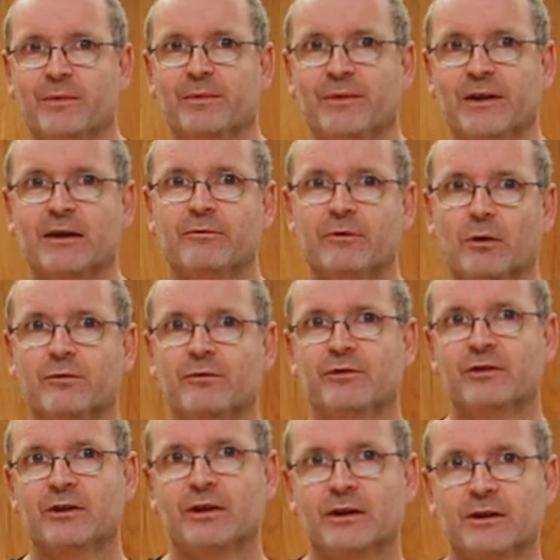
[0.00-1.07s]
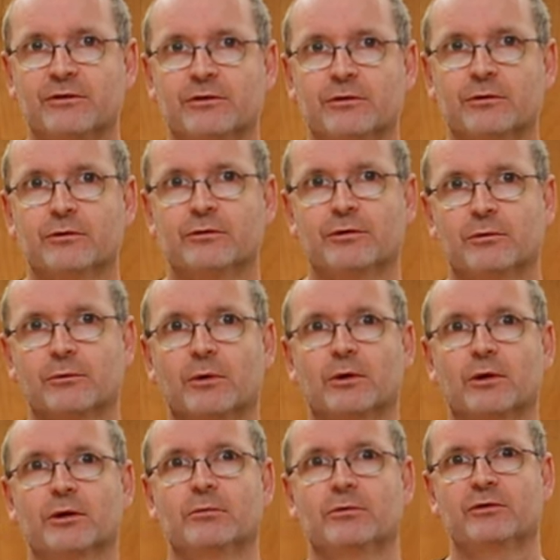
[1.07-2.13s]
They've obviously listened to what
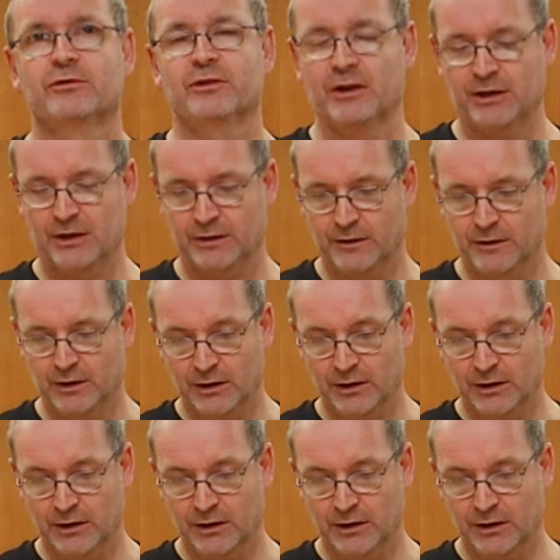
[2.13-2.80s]
I was saying,